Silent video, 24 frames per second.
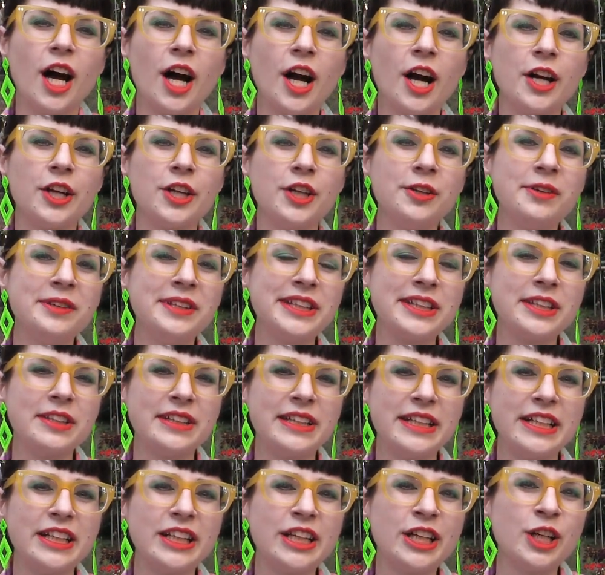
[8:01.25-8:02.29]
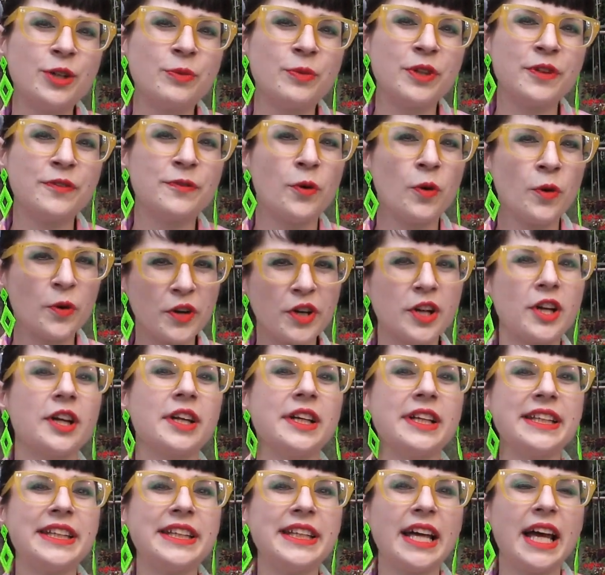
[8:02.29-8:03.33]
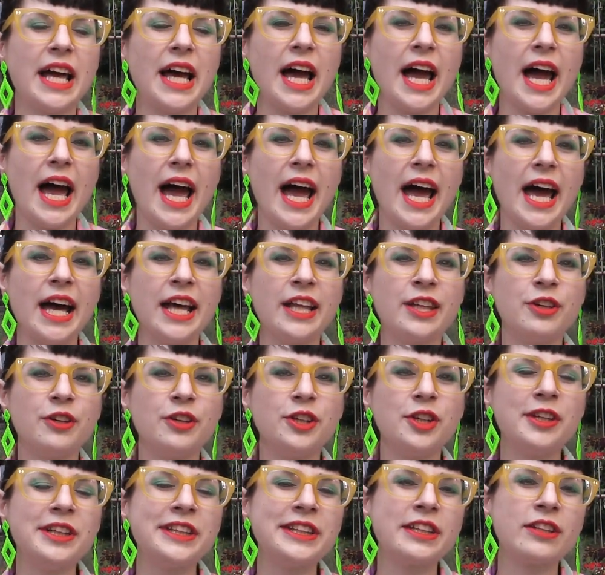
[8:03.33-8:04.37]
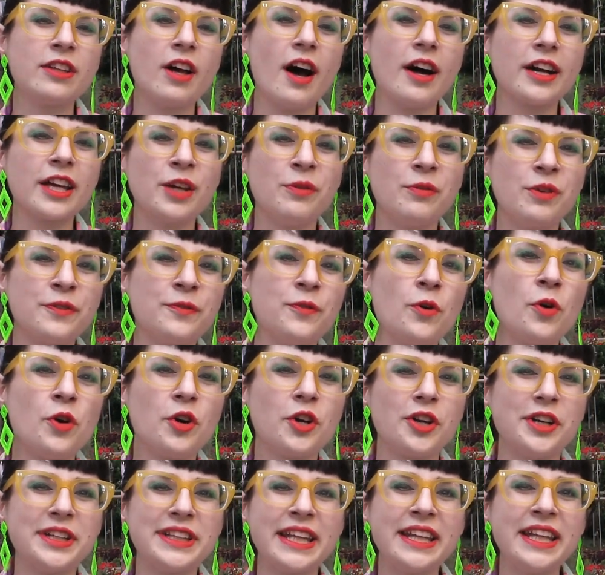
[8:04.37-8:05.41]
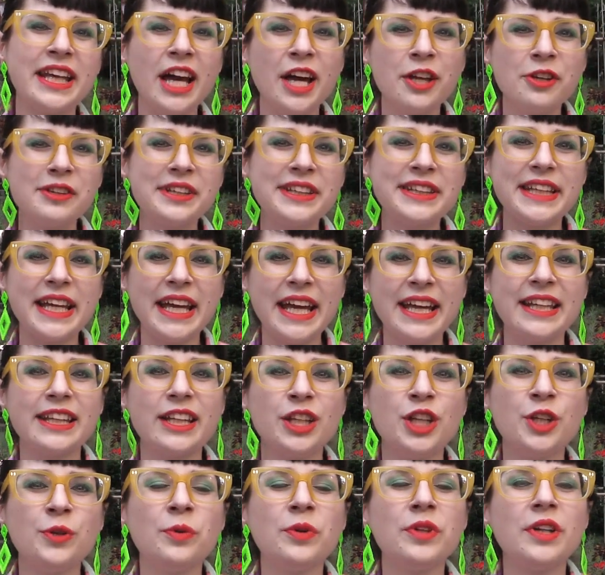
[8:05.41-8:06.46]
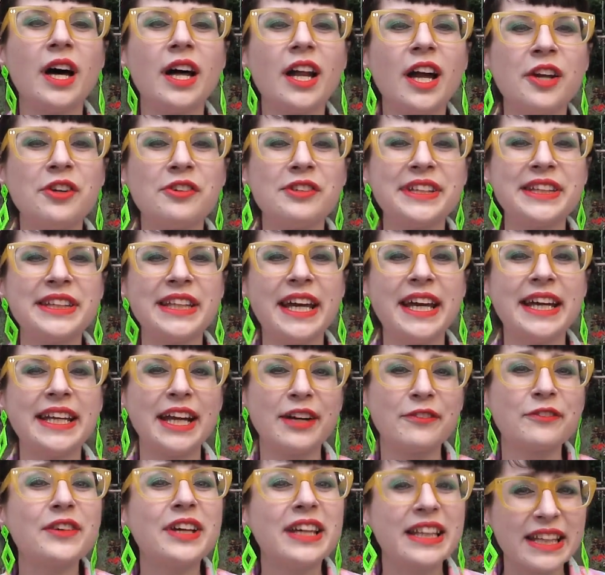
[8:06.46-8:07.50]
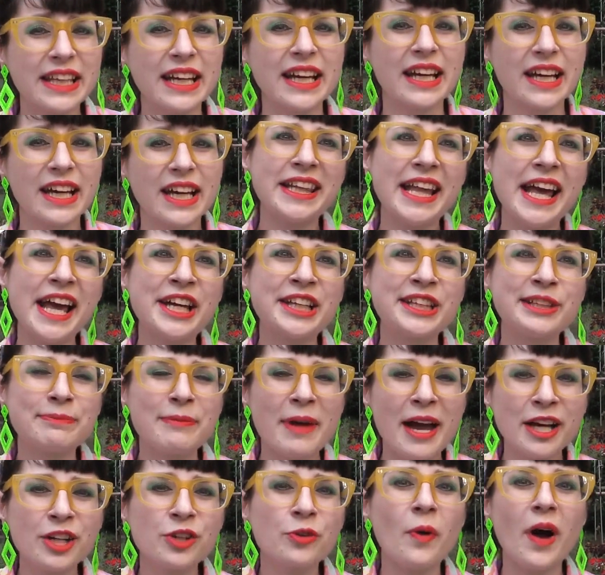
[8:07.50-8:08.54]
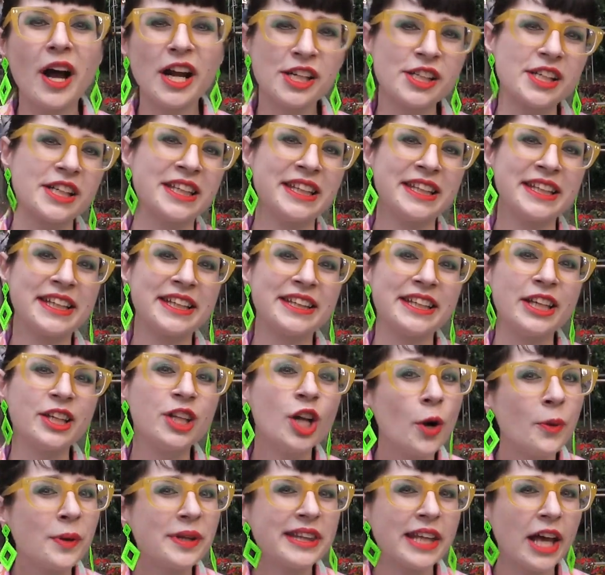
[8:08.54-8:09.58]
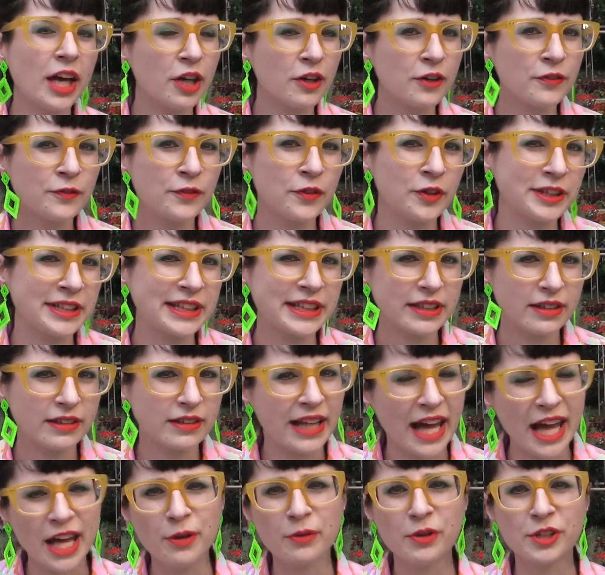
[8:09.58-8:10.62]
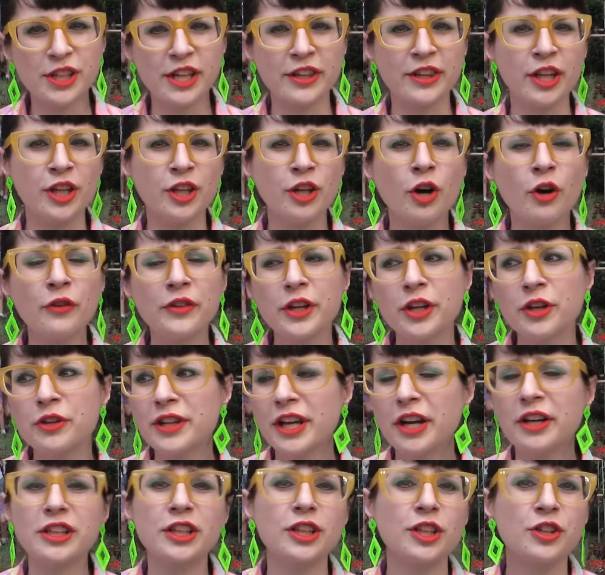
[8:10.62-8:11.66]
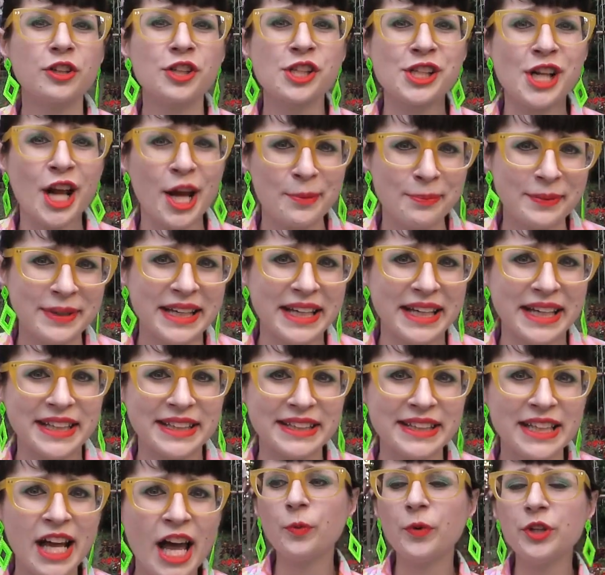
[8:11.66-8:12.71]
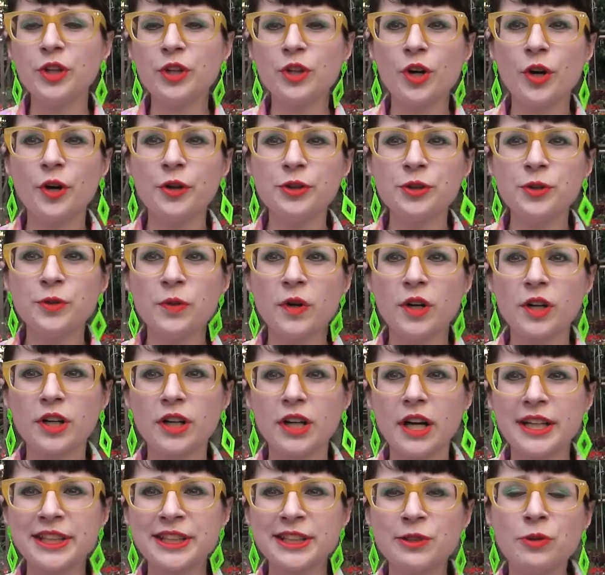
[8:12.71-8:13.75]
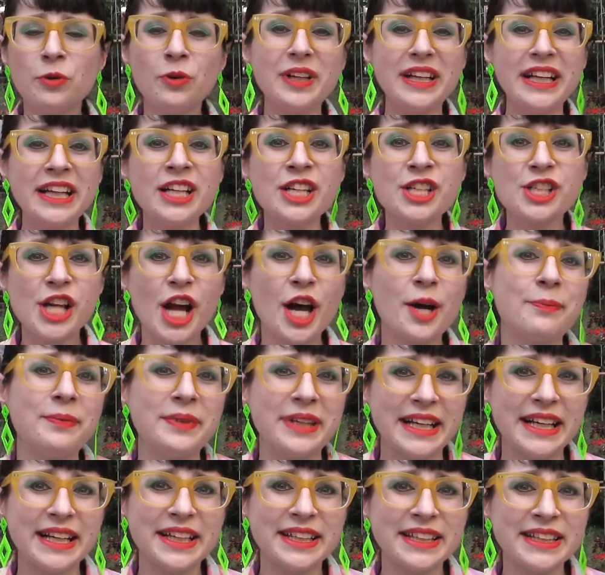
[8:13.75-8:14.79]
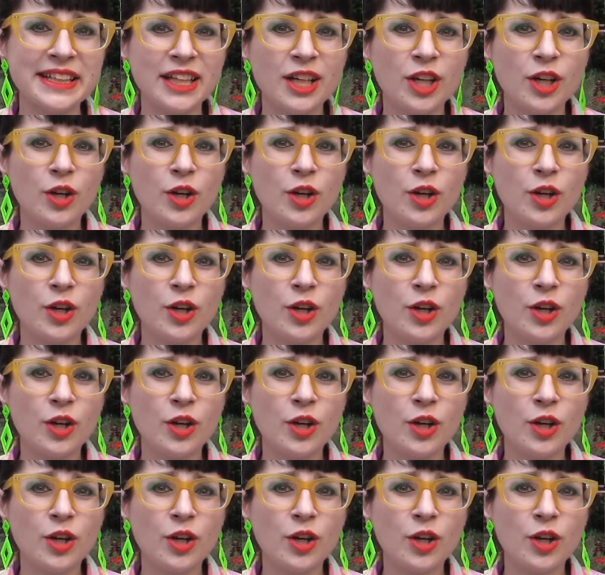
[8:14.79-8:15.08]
are used to dealing with foreigners, and they're used to talking with foreigners, and they understand that you will not understand everything. They expect questions because they know it's not your first language, and they know that you're there to learn Japanese. When you go to a school in Japanese,